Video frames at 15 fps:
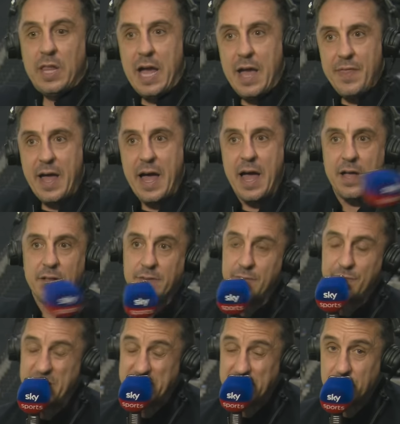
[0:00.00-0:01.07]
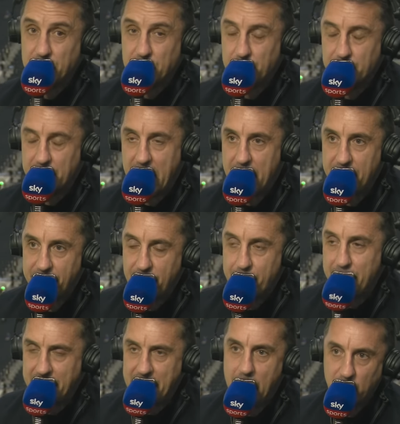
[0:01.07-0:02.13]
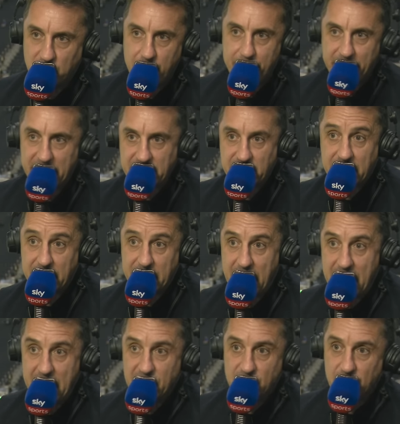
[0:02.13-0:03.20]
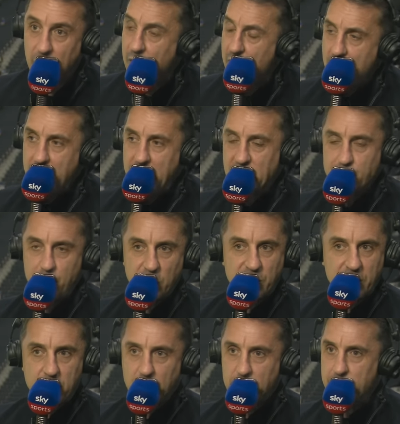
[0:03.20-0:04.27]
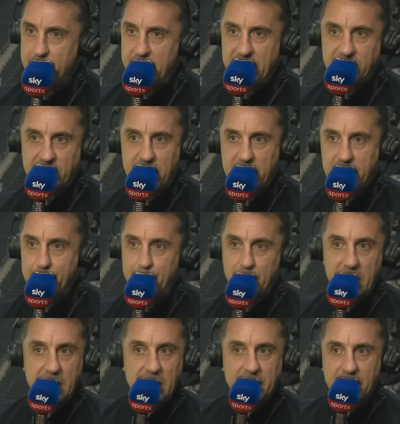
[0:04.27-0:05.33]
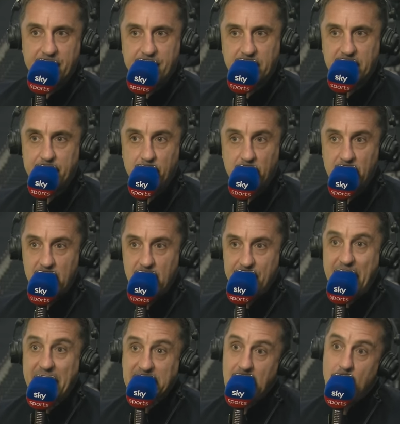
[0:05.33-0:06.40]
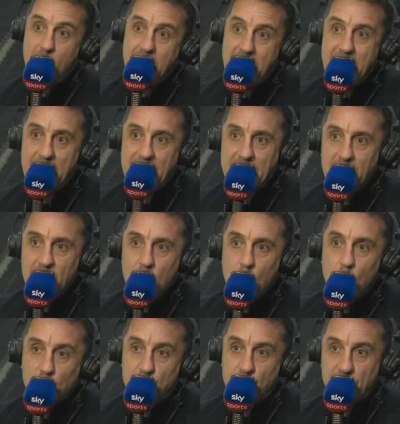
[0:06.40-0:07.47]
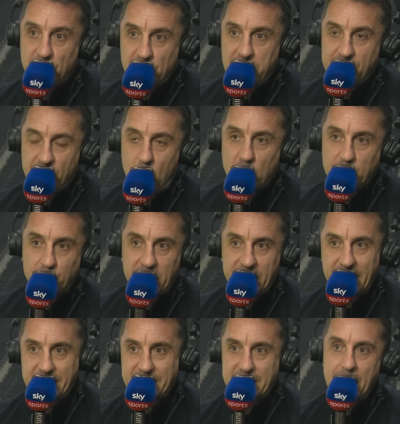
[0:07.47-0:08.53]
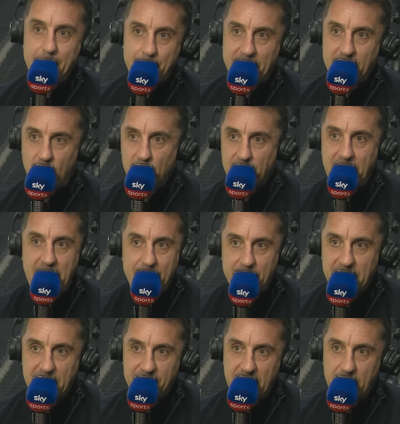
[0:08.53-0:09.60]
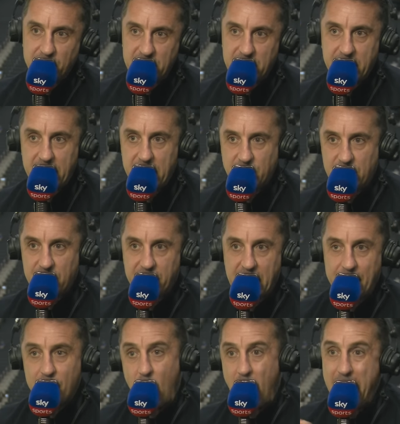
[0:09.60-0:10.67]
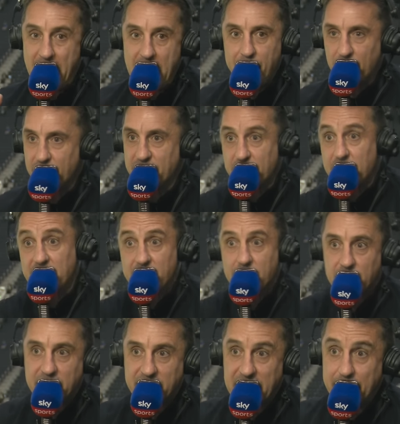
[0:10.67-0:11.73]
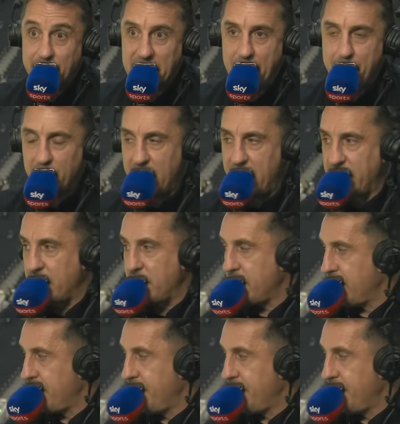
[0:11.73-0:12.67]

like that, and they didn't do that. And for me, that was the biggest thing that I saw. Ange Postecoglou may see it completely differently, but that's how high would traditionally have always played against 10 men or 9 men if that was the occasion in the game. Not I, but the, the, the teams I played in.